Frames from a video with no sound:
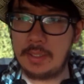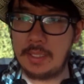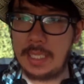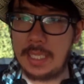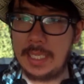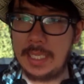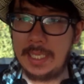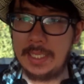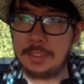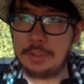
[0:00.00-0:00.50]

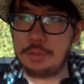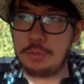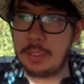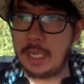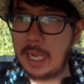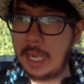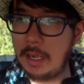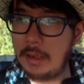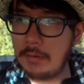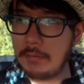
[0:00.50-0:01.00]
and you
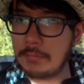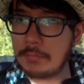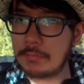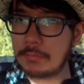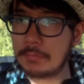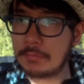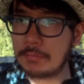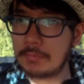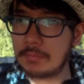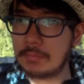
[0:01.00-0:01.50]

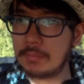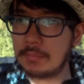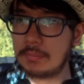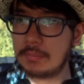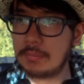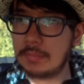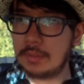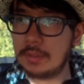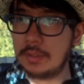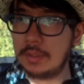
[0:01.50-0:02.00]
have
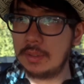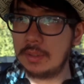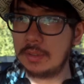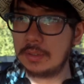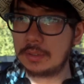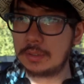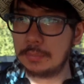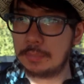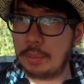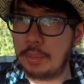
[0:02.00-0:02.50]
the
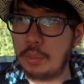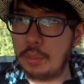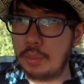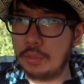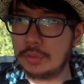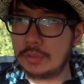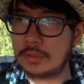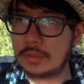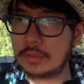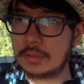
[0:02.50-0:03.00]

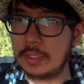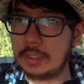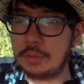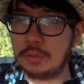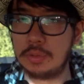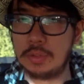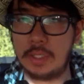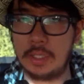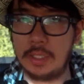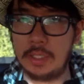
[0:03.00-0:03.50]
supports in
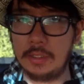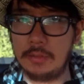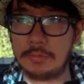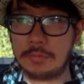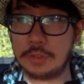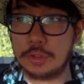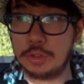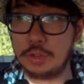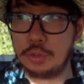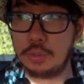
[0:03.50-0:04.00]
your
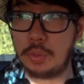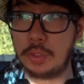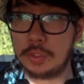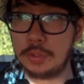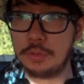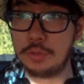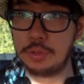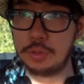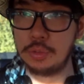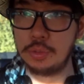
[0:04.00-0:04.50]
life to do what
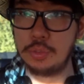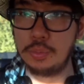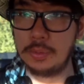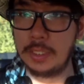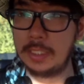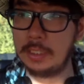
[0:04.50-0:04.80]
you do,